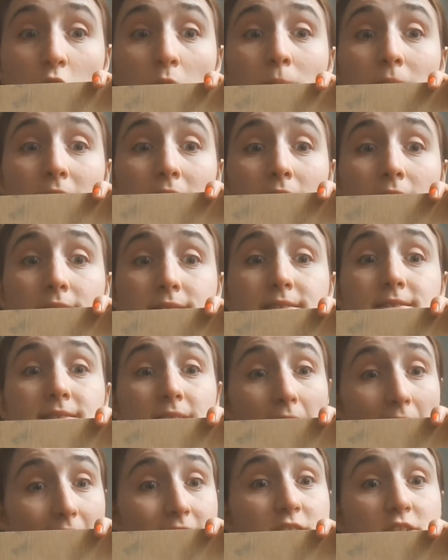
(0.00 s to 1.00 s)
me
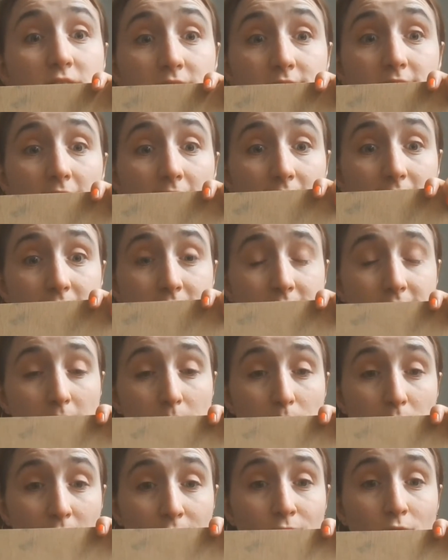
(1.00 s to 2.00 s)
sketch the text
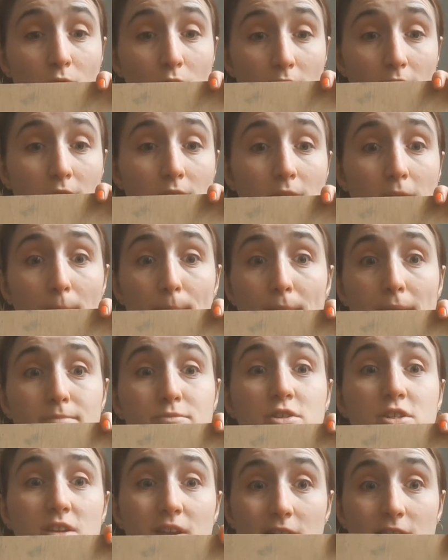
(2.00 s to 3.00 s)
in before, but I'm
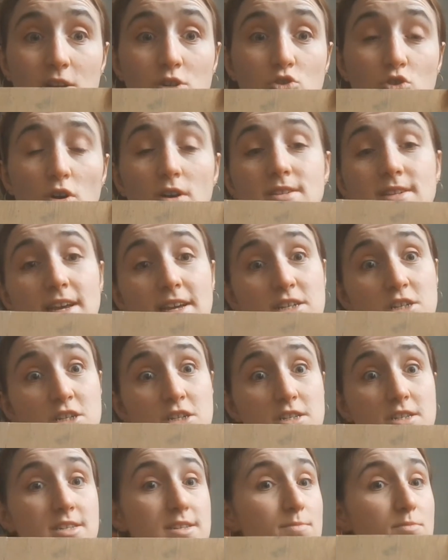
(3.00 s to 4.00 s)
just going to draw attention
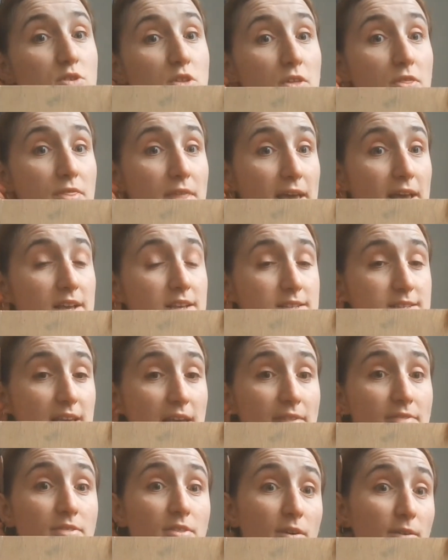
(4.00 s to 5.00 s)
to some of the things
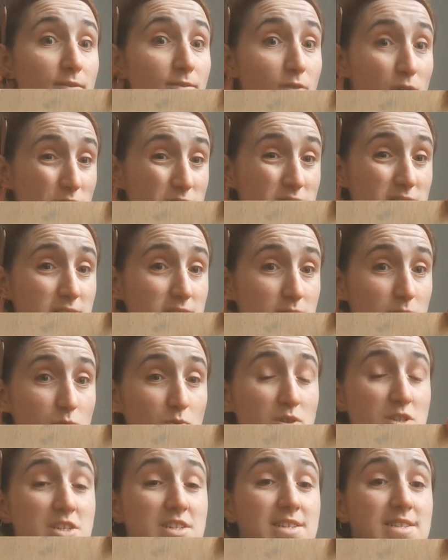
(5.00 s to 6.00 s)
in the font,
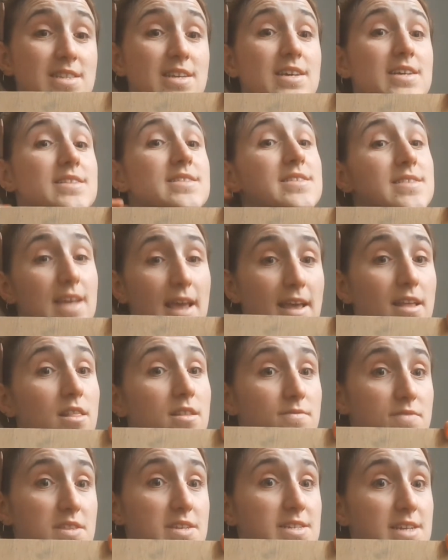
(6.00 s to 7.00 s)
which is the style
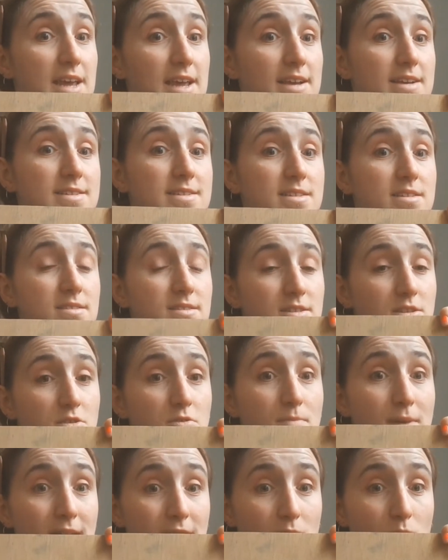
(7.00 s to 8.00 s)
of the text, that you
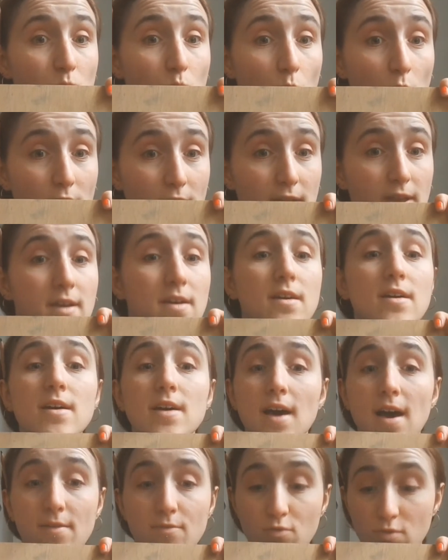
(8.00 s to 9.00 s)
might want to
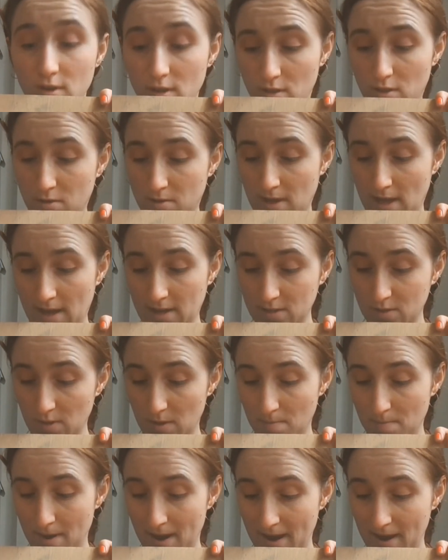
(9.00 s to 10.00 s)
have a real look at. So
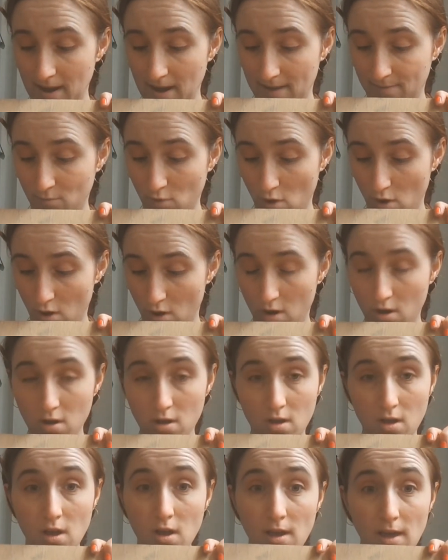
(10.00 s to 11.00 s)
in mine I've got
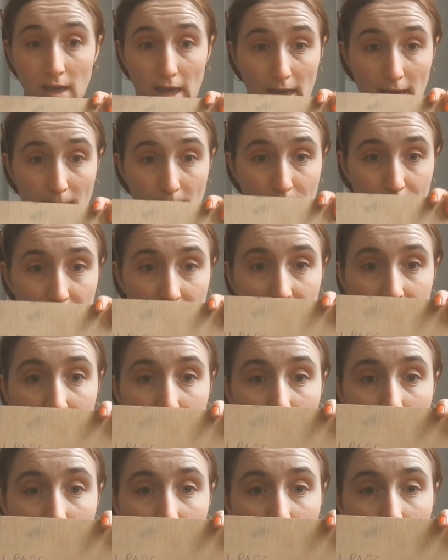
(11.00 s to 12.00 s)

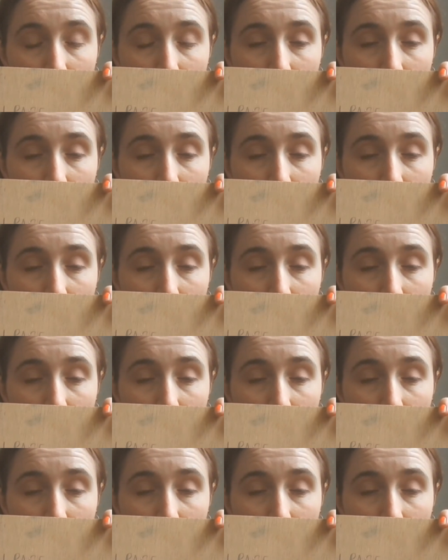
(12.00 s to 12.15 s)
little